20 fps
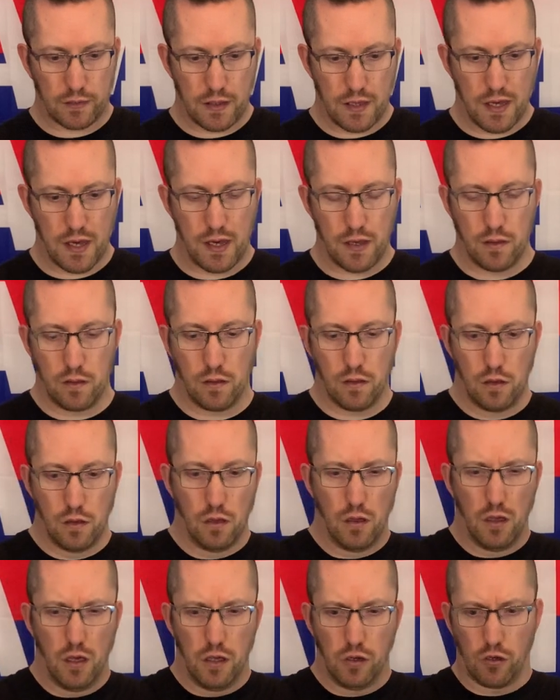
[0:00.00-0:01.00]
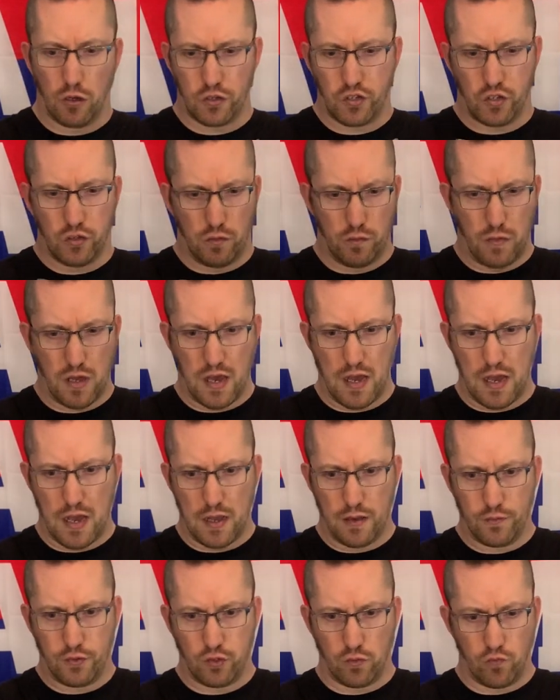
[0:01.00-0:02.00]
there, got some
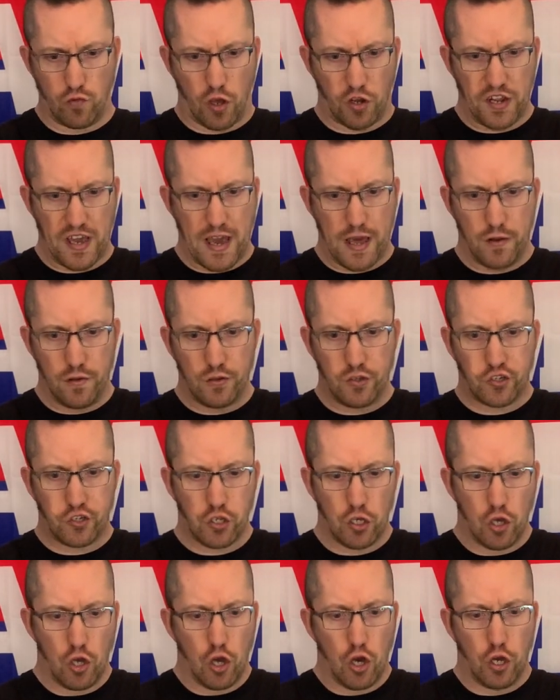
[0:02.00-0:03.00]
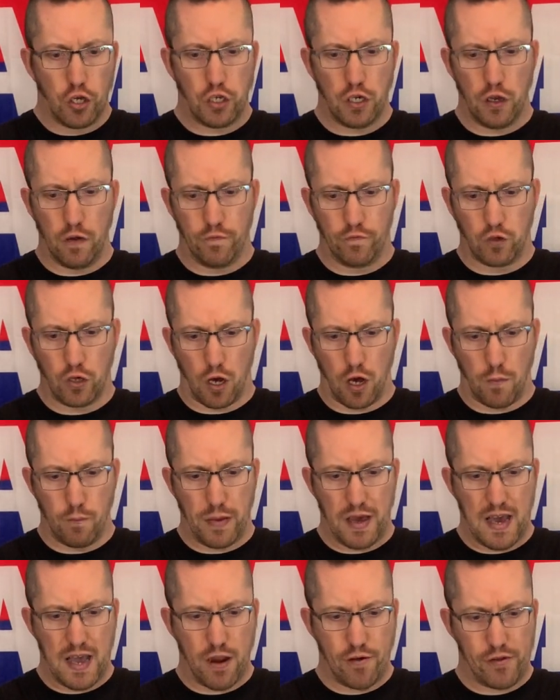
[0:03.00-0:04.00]
rod ends. You've got
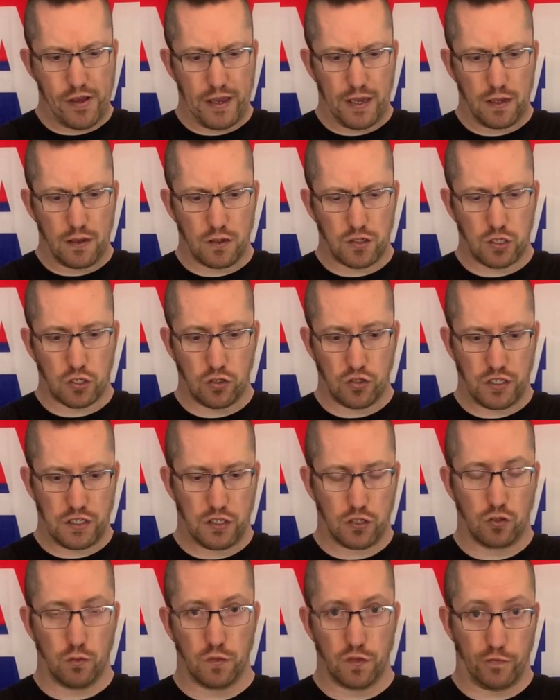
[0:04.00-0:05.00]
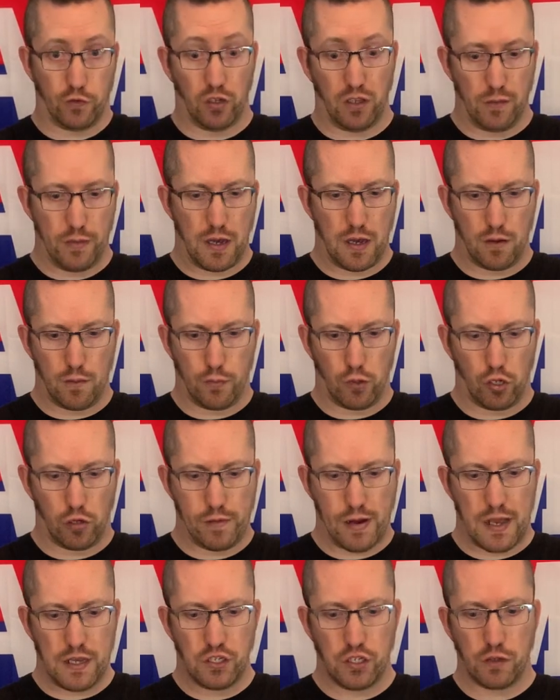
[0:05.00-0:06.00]
bearings, because this comes fully bore
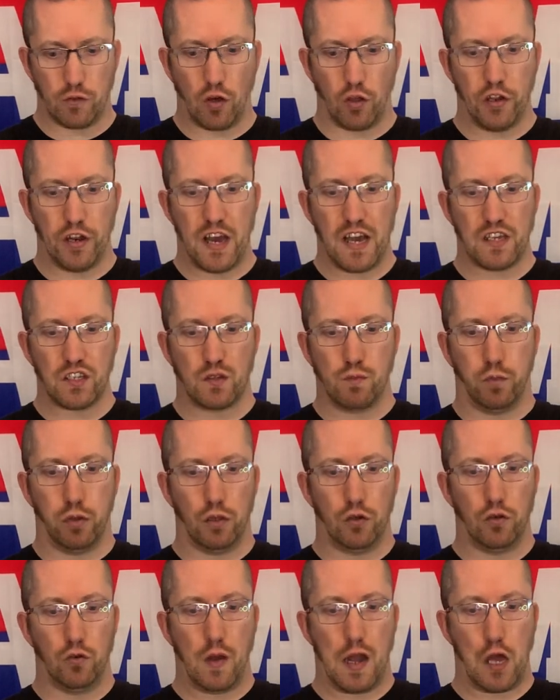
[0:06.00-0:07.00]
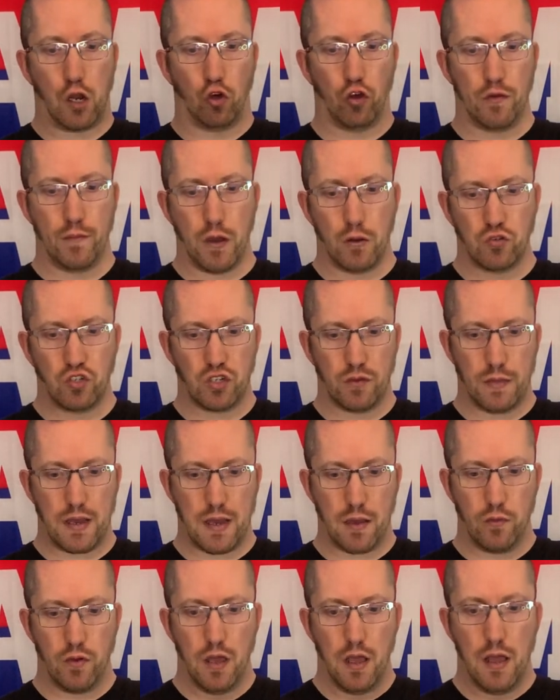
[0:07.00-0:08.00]
race. You've got nice blue alloy motor
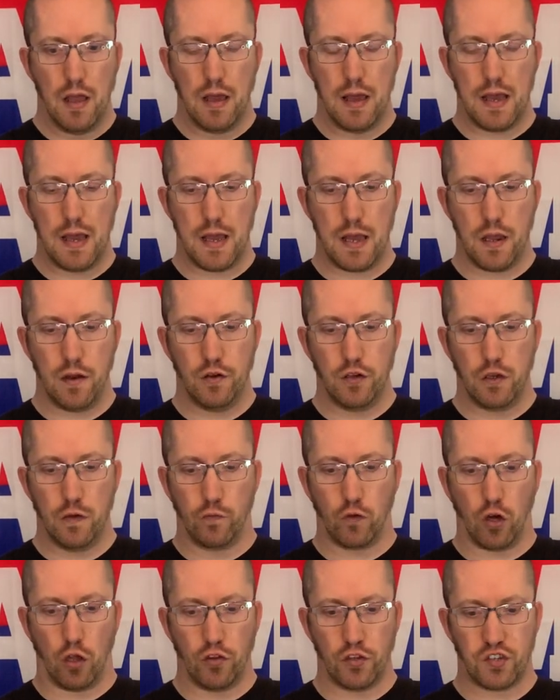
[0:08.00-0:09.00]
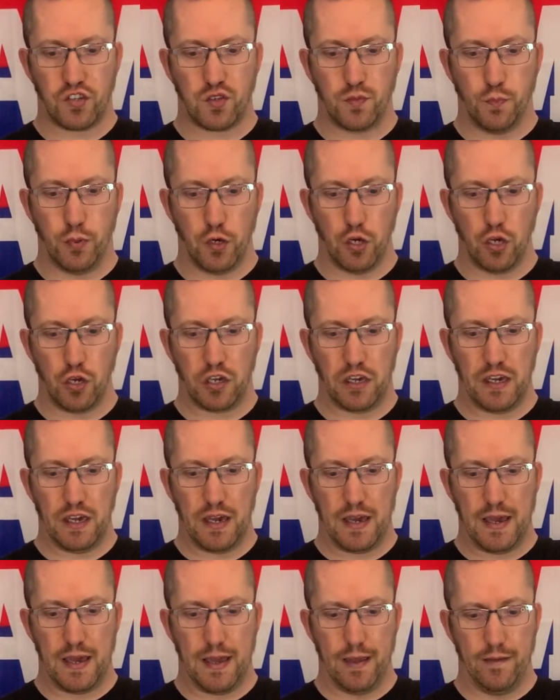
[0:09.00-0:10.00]
mount, and you've got the spur
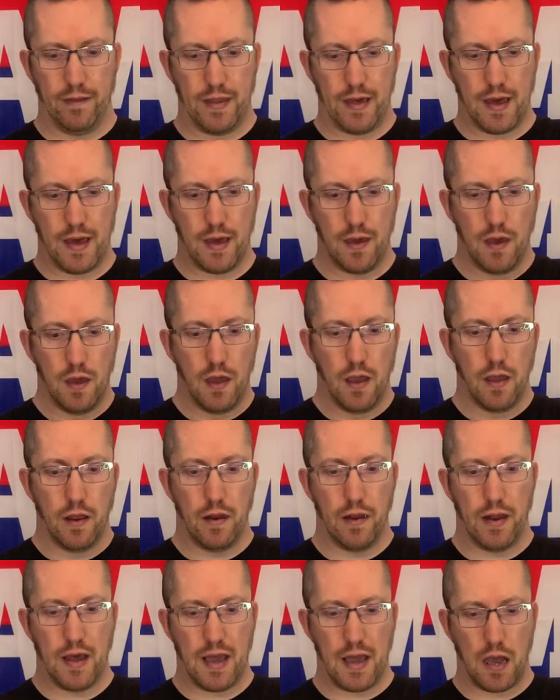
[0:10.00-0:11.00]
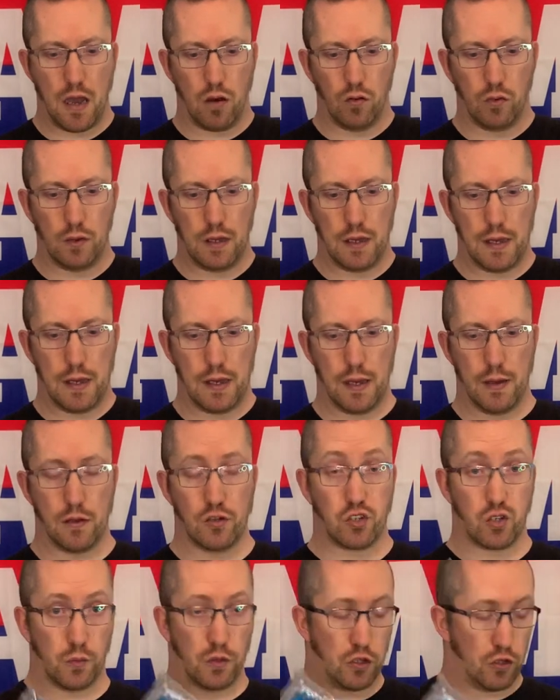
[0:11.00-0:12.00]
gear in there now, and
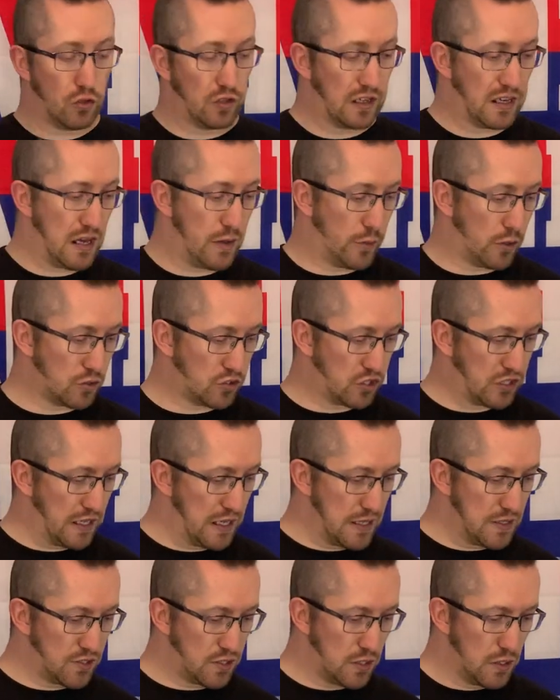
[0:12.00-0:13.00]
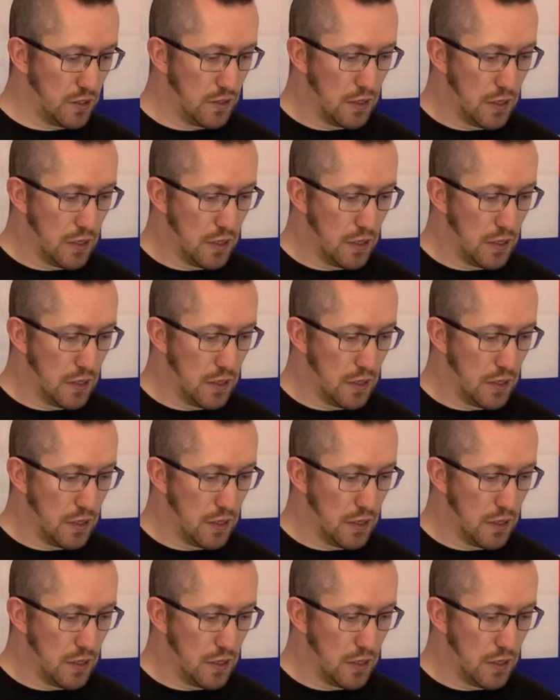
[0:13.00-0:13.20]
some of the other gearbox gears.